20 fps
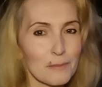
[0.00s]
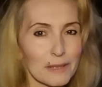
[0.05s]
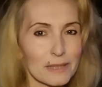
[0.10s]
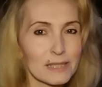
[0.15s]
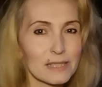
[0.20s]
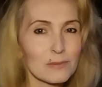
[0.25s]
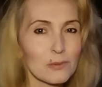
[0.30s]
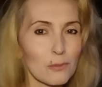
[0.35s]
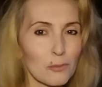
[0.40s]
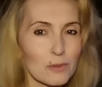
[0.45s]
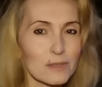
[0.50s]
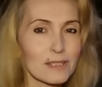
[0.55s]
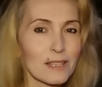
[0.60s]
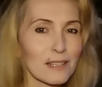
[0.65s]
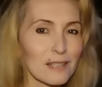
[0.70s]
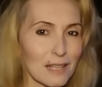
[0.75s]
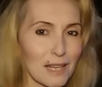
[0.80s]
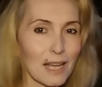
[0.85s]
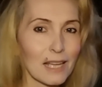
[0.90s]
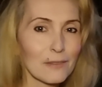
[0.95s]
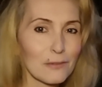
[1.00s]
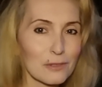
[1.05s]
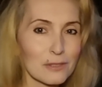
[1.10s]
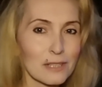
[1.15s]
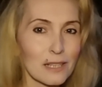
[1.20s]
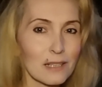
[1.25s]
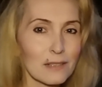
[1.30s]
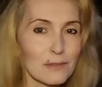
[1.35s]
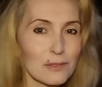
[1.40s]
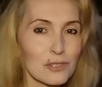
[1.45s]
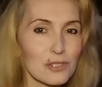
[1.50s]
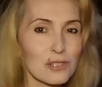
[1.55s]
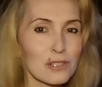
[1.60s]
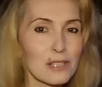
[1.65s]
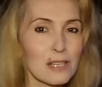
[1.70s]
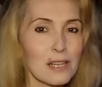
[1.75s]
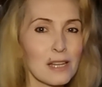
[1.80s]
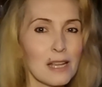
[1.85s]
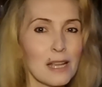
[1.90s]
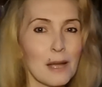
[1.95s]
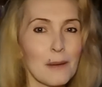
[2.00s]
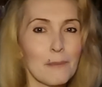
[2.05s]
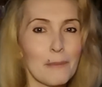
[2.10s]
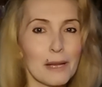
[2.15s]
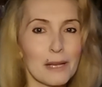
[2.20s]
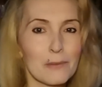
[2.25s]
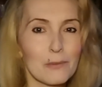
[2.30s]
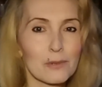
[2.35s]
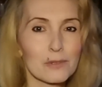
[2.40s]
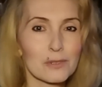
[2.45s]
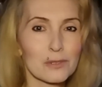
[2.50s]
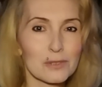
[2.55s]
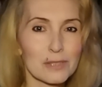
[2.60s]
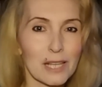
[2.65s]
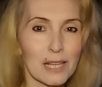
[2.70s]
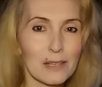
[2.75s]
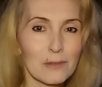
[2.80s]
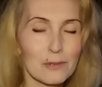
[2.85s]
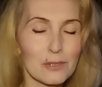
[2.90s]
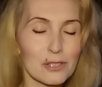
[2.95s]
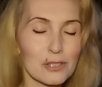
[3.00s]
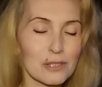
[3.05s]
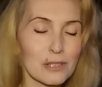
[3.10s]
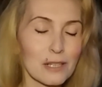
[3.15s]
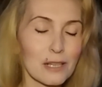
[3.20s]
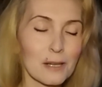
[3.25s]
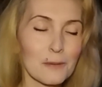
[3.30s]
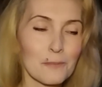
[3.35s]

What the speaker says: but this one was not live on television, but it was on television.